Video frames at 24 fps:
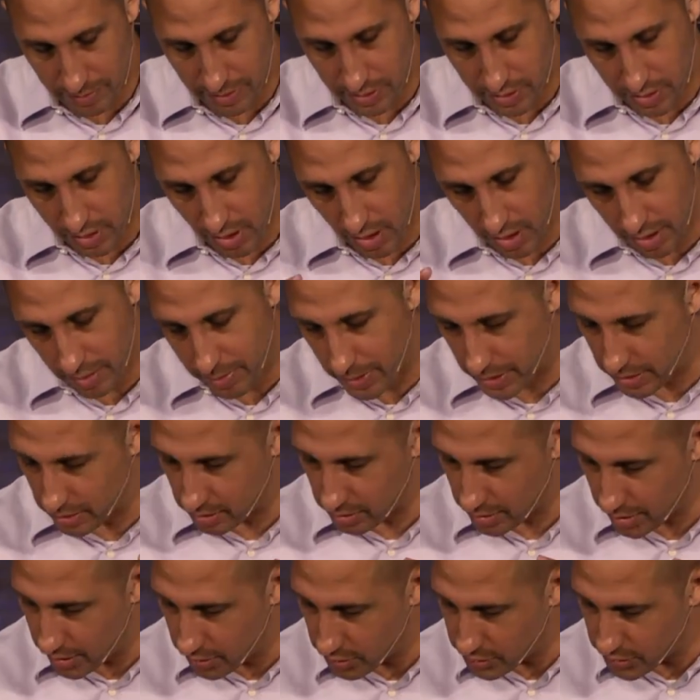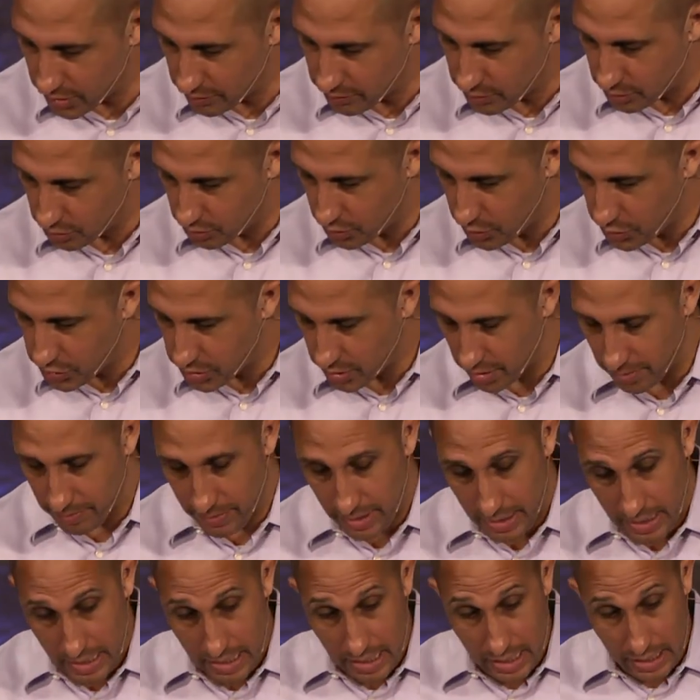He's calling upon the leaders of Jerusalem
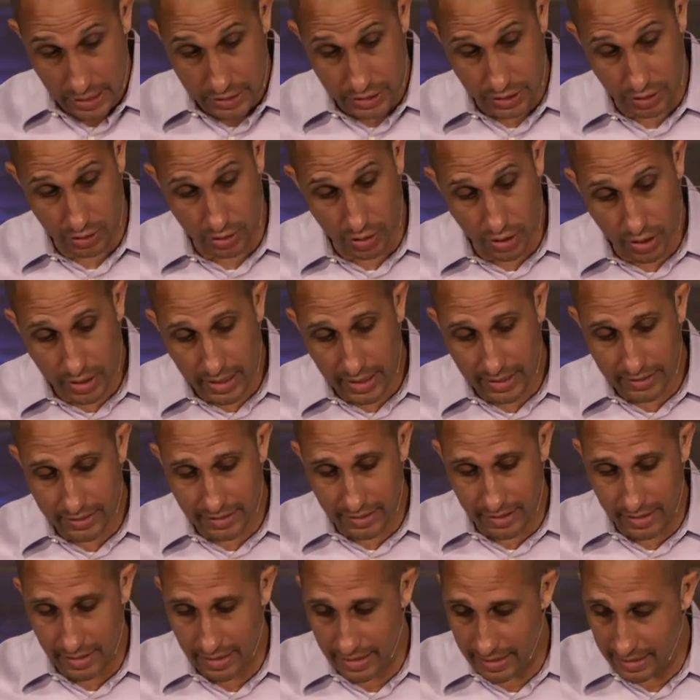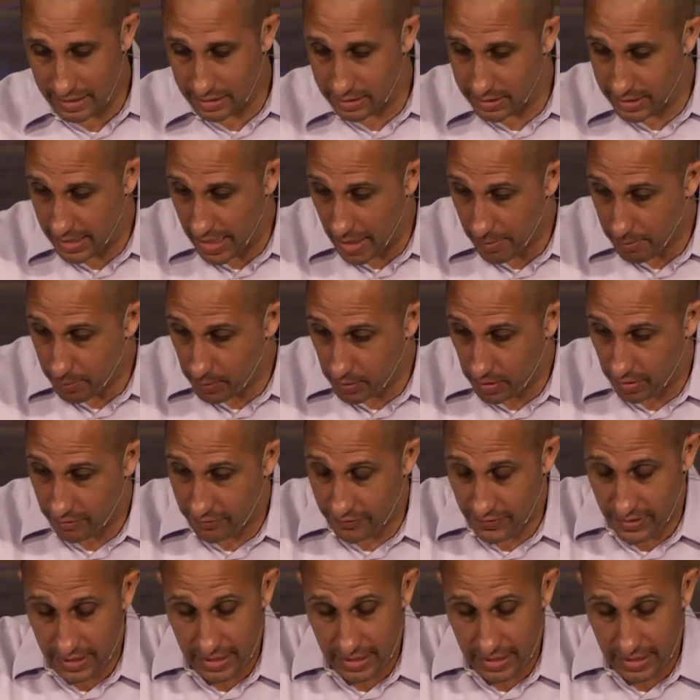to look at the example of